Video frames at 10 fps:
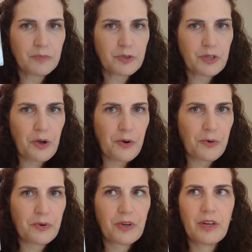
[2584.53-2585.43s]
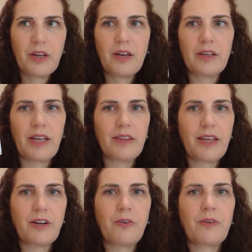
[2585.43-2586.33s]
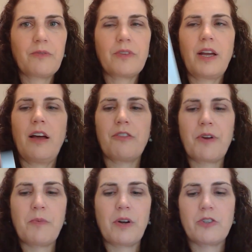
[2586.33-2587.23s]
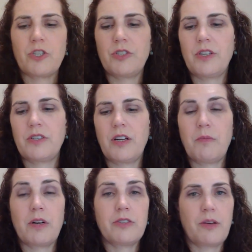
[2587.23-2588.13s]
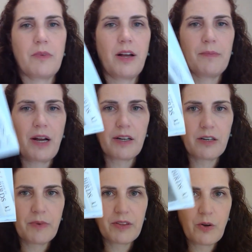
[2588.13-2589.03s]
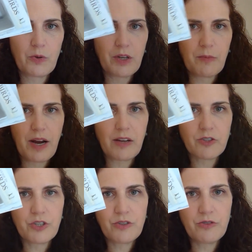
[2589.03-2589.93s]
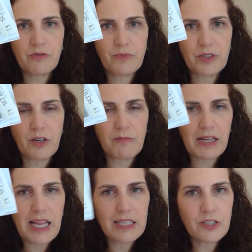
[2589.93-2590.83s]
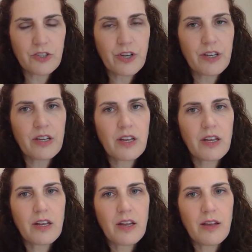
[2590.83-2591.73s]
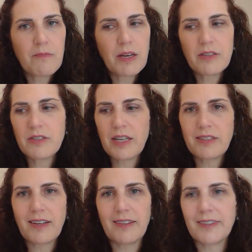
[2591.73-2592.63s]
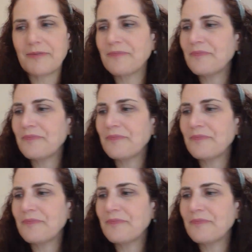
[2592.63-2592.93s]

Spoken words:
So again, they don't, Threadworks just has a number, so I'm not going to read the whole number out to you. Don't have my glasses on, but it's a nice color.